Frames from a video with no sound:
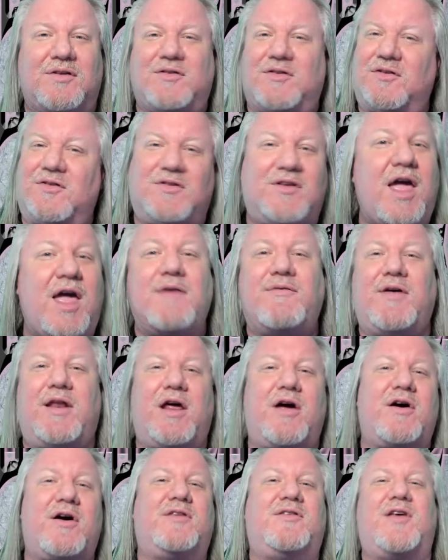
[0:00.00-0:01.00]
this is David
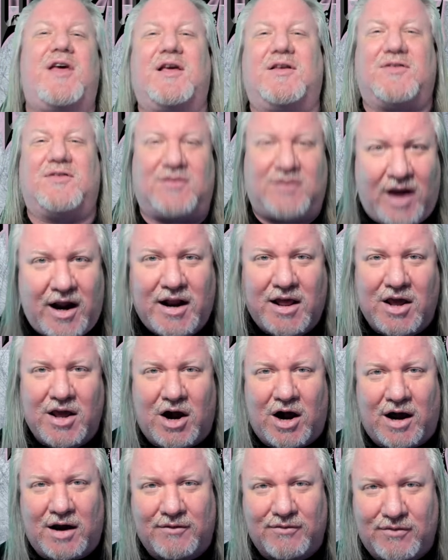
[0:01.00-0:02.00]
Heretic signing
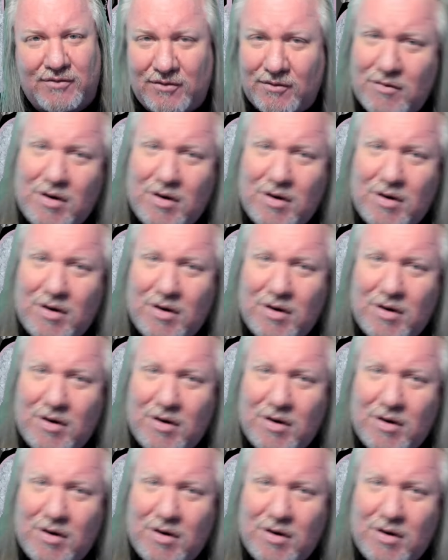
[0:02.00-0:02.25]
off,